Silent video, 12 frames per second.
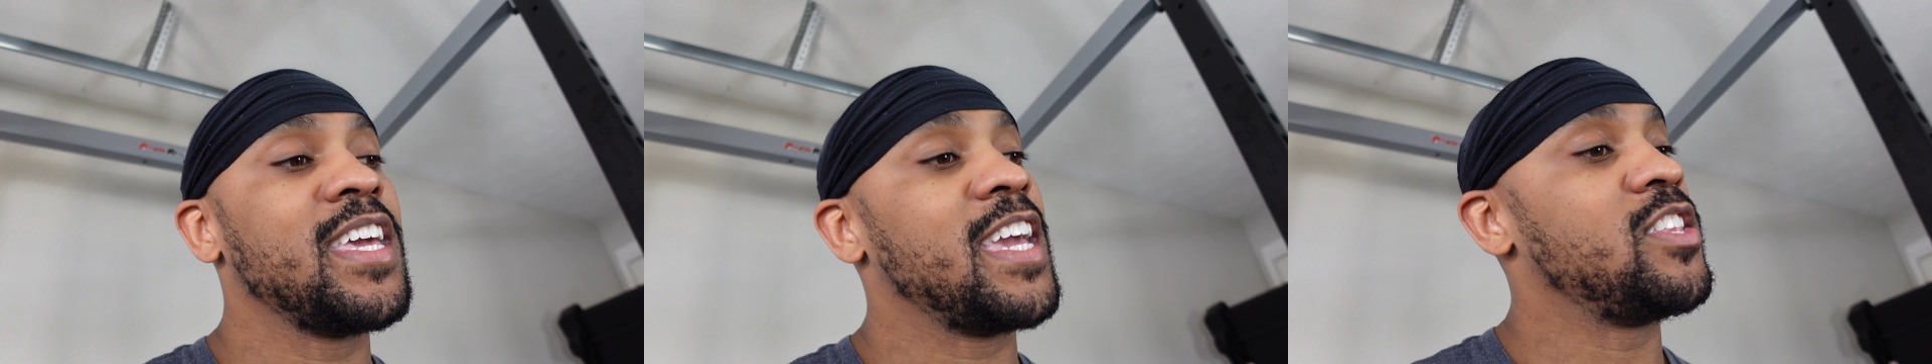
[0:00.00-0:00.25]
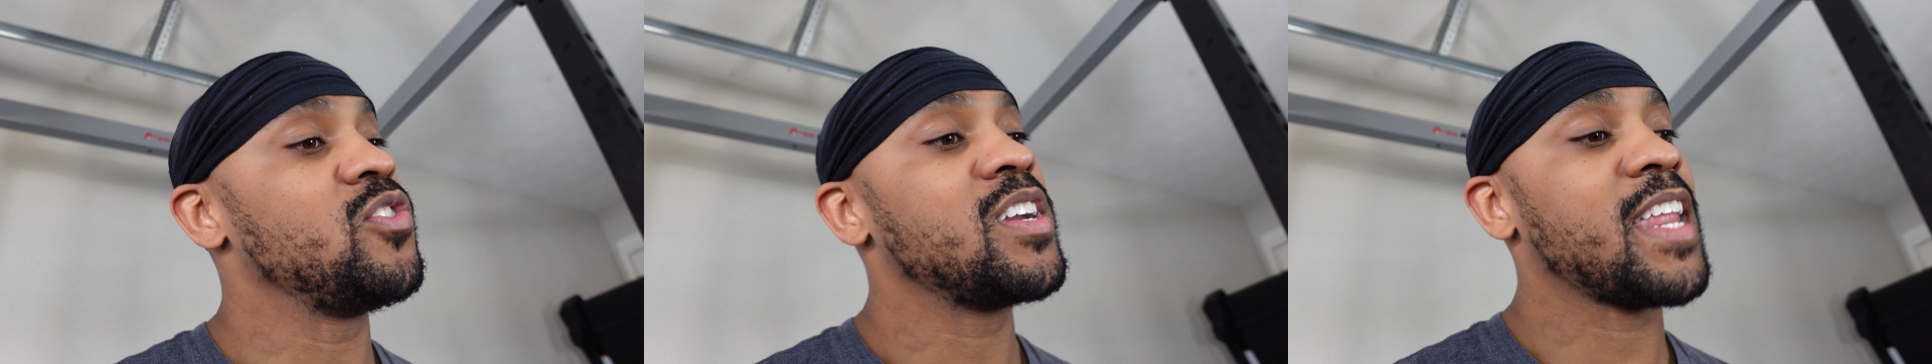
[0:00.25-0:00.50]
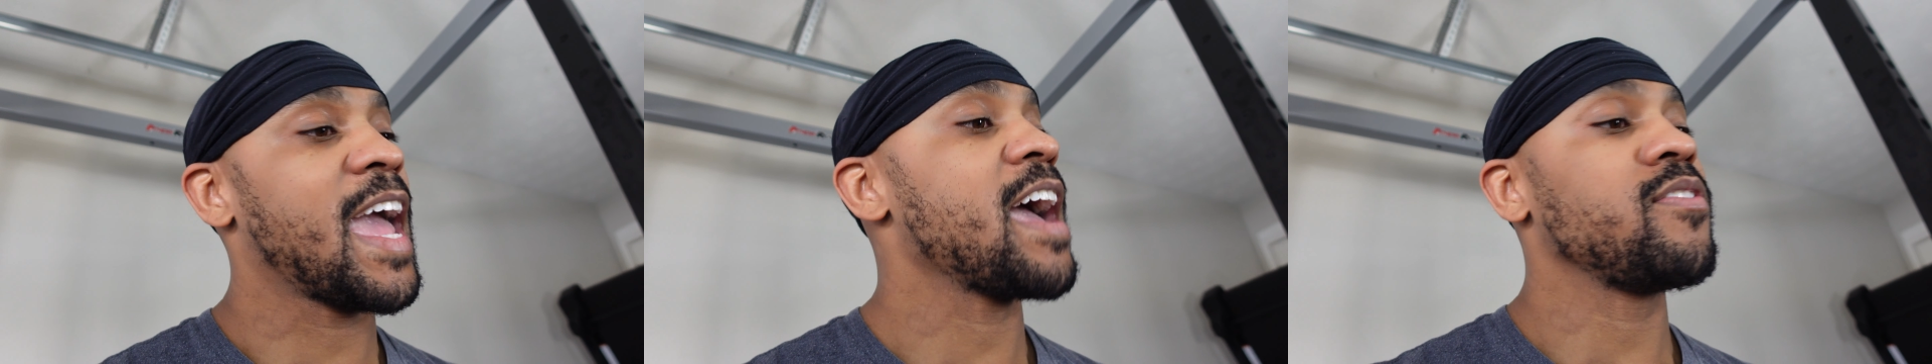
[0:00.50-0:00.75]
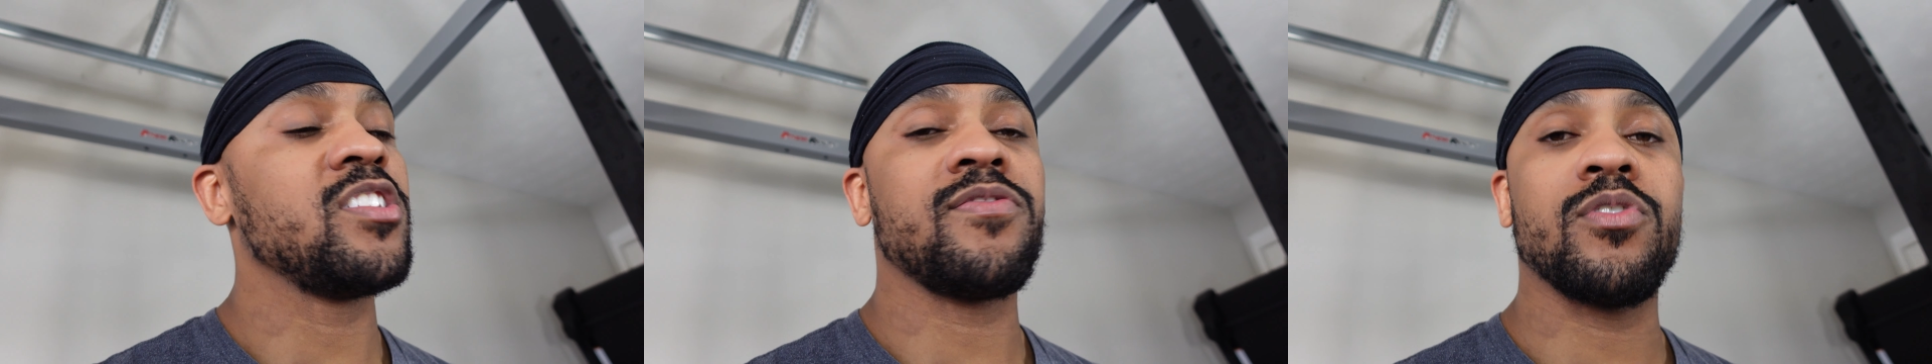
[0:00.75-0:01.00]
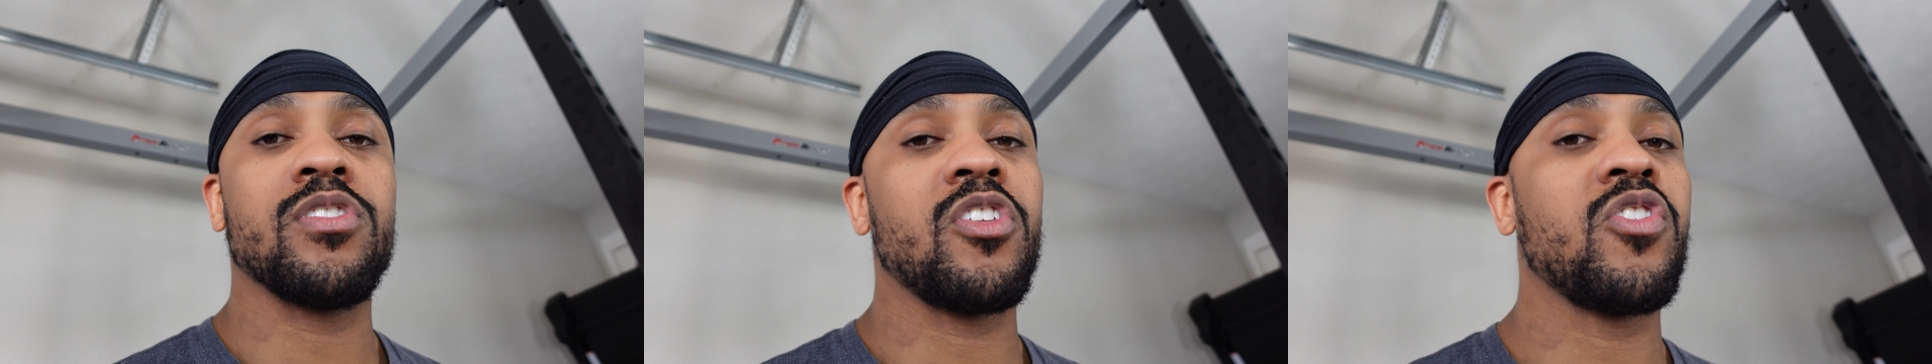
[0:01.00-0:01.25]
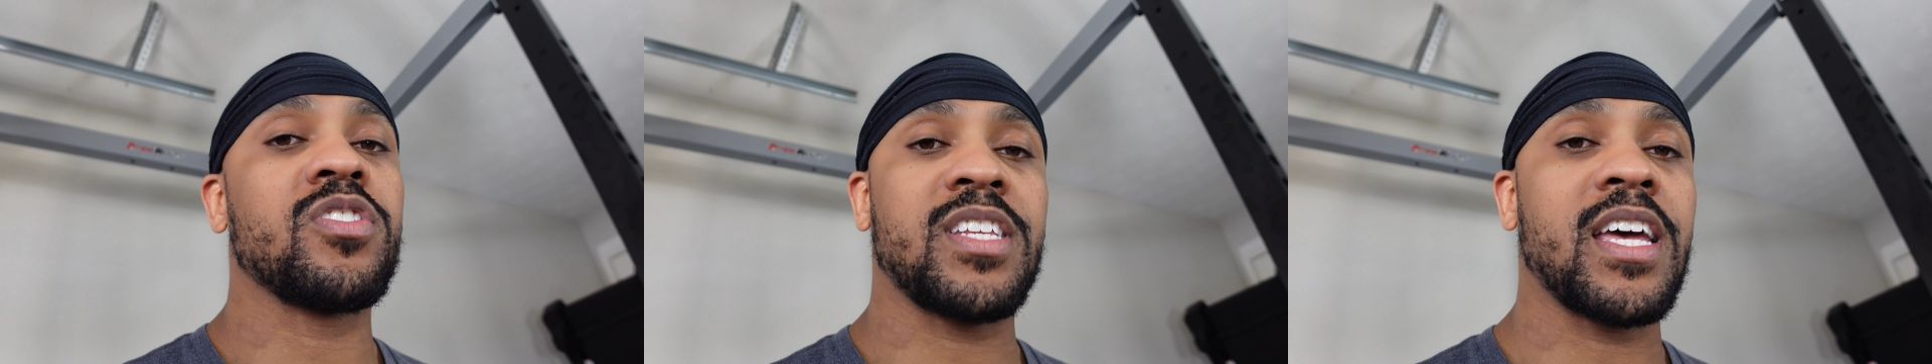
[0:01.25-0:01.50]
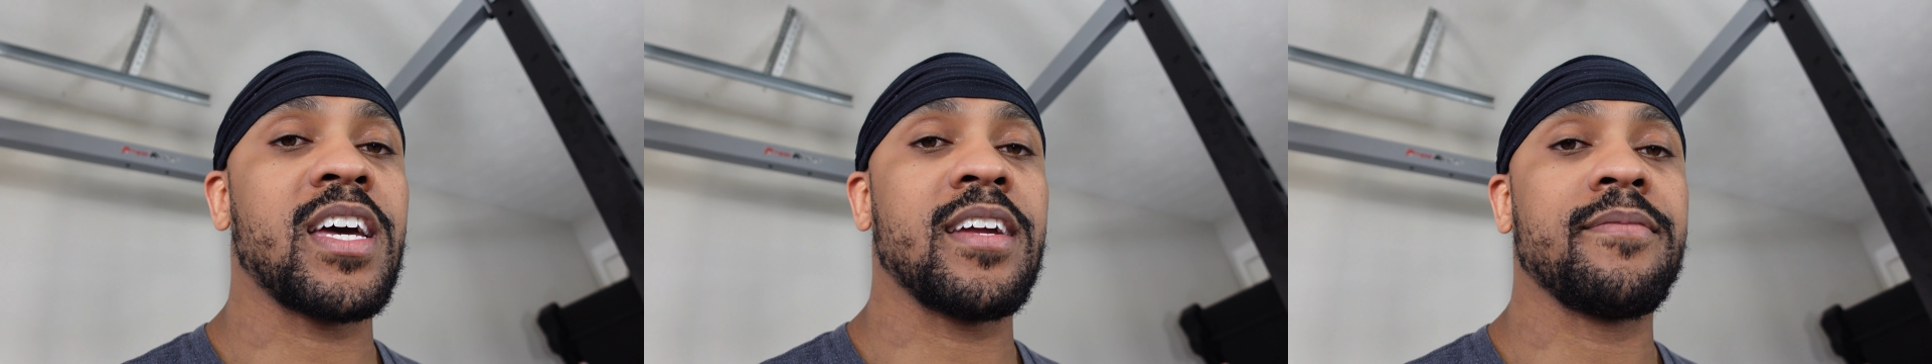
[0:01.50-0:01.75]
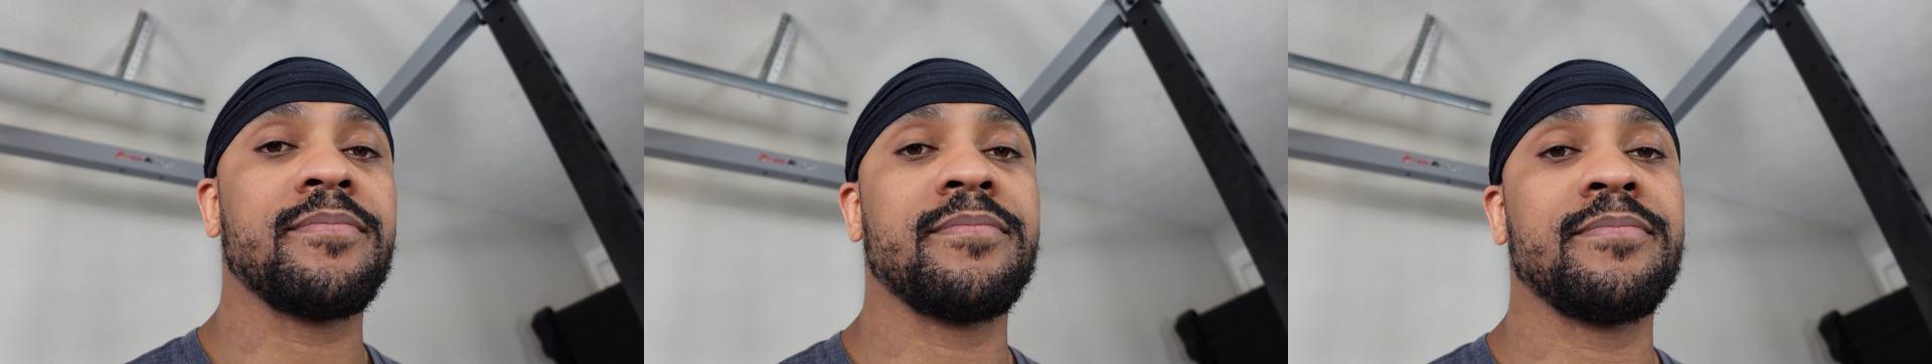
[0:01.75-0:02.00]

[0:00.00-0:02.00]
and you can have these for a long time.